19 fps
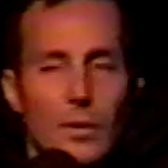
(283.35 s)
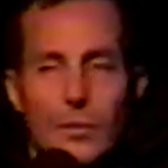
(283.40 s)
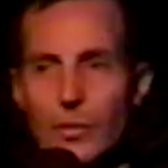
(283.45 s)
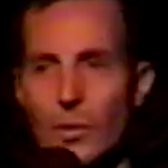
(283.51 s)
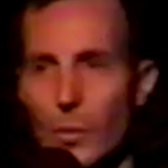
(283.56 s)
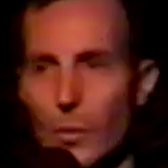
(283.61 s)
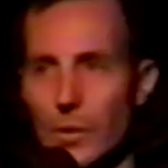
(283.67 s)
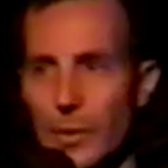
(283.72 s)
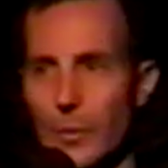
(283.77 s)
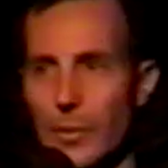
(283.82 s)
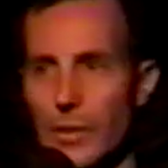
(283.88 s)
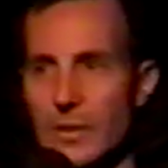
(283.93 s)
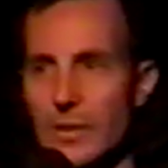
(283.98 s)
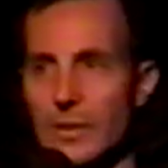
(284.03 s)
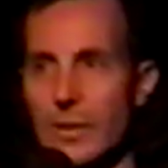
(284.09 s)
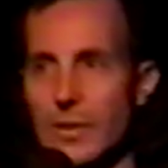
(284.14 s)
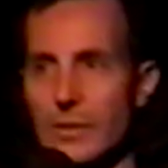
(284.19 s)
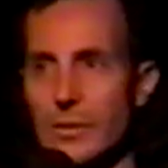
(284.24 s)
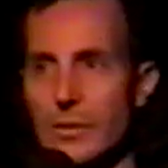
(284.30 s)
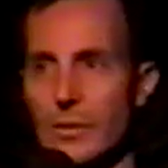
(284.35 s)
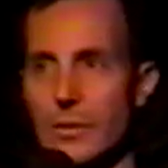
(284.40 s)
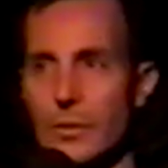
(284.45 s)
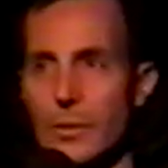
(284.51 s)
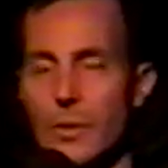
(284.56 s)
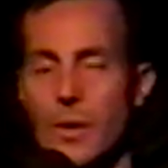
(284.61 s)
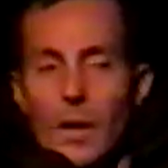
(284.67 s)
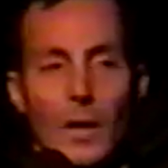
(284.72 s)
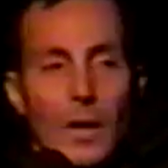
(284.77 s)
Or if no one there pays attention to
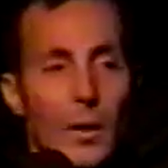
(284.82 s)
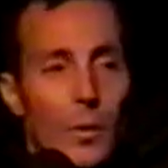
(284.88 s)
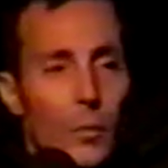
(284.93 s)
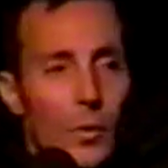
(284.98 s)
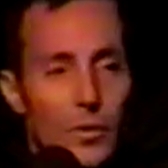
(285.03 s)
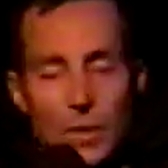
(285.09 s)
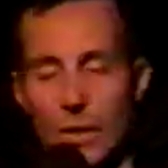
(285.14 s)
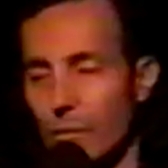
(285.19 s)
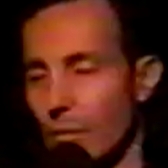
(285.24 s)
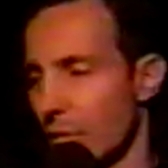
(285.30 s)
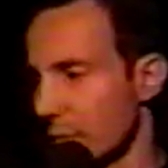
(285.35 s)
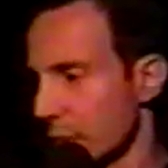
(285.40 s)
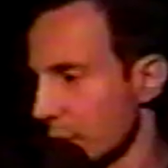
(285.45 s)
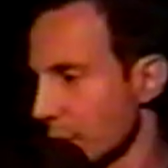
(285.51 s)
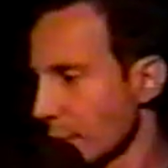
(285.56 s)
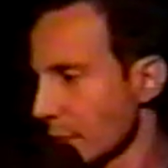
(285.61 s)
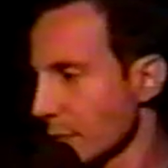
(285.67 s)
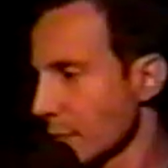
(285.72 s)
you. Whichever.